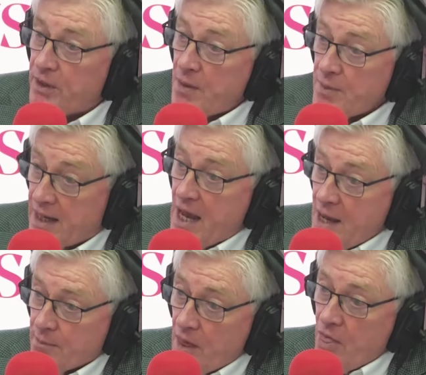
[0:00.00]
But they
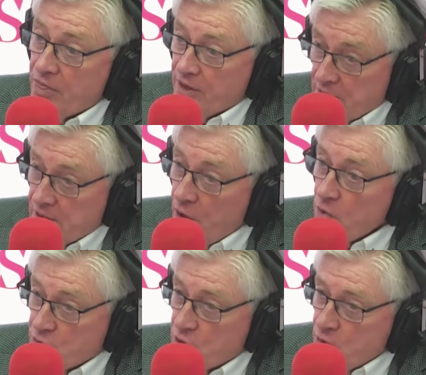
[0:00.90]
became the
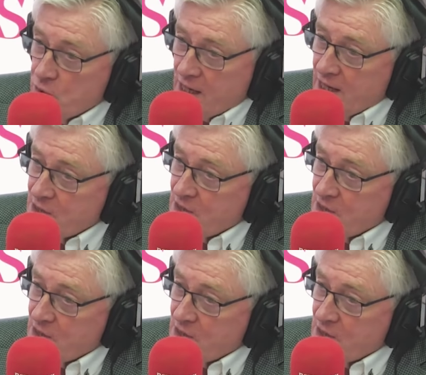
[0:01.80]
go-to test.